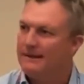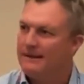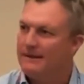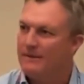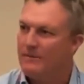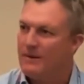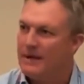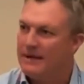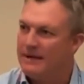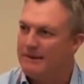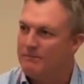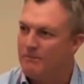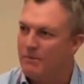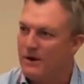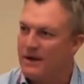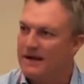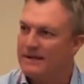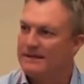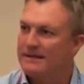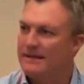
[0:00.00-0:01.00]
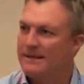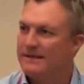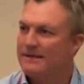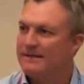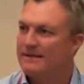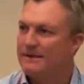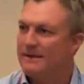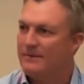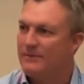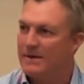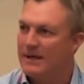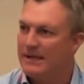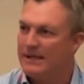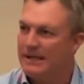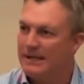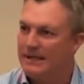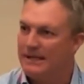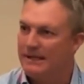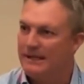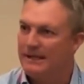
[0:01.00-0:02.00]
the way he processed, the way
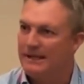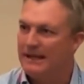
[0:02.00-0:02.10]
he